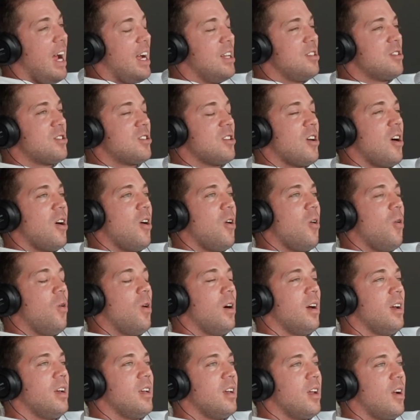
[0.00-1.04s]
And
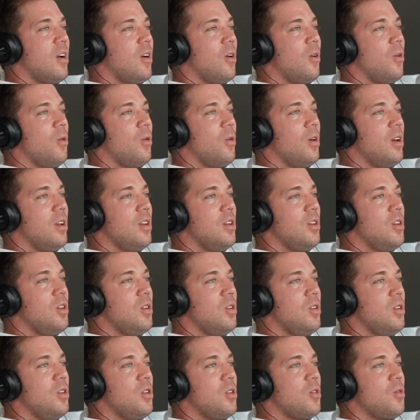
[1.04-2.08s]
so,
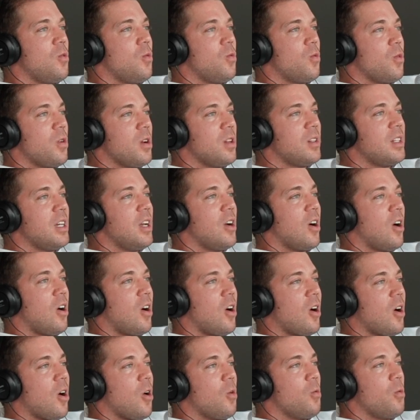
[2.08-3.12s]
you really
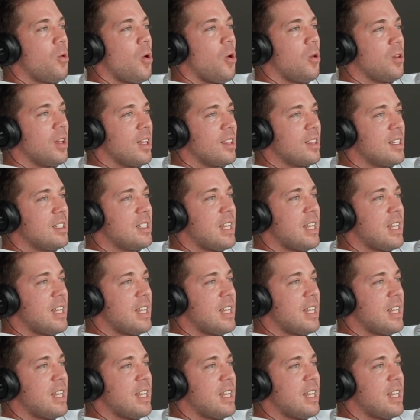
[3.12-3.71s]
are rolling the